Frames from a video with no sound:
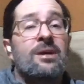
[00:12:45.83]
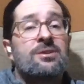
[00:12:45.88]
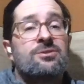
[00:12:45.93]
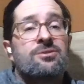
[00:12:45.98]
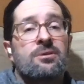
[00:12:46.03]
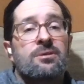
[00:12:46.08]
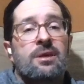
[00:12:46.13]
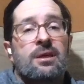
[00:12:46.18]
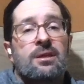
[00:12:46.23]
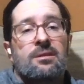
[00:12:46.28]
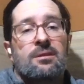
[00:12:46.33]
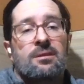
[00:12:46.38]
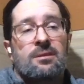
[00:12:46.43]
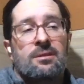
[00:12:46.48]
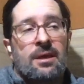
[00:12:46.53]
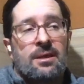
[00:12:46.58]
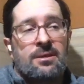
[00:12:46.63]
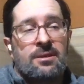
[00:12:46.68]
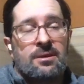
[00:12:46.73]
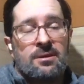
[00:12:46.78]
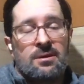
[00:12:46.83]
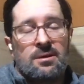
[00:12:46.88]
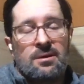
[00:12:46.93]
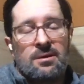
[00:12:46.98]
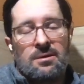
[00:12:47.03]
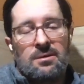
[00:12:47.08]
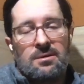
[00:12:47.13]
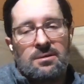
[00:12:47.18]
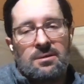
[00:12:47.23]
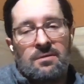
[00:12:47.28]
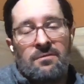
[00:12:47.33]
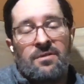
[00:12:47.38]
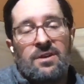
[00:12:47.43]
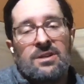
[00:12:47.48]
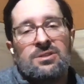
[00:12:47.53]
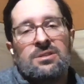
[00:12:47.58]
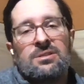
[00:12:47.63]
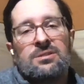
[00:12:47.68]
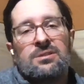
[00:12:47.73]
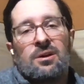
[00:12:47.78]
Oh, make sure that the
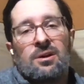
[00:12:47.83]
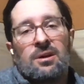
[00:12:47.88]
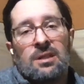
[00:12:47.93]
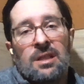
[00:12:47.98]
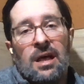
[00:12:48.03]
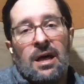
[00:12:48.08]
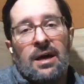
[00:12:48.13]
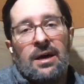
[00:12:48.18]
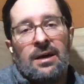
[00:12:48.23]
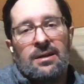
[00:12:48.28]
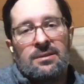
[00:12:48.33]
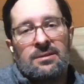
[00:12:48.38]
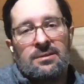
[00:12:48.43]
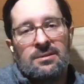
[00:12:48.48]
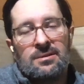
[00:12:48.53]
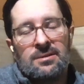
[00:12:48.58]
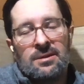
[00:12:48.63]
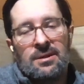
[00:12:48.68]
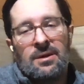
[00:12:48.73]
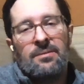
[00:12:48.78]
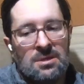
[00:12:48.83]
visions are aligned.